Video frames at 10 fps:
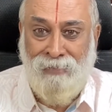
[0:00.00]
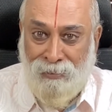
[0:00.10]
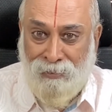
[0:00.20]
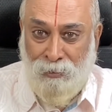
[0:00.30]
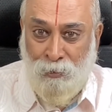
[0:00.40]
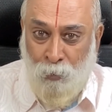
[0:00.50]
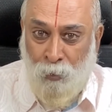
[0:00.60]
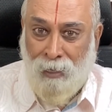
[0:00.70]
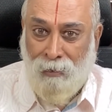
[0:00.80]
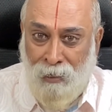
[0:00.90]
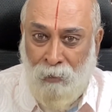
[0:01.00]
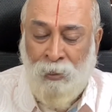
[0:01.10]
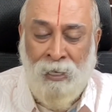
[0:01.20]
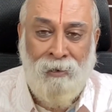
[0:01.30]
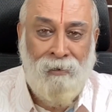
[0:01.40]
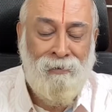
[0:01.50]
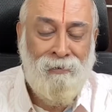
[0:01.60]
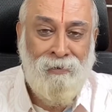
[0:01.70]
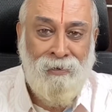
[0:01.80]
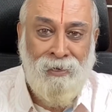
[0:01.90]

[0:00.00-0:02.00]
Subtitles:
that you are living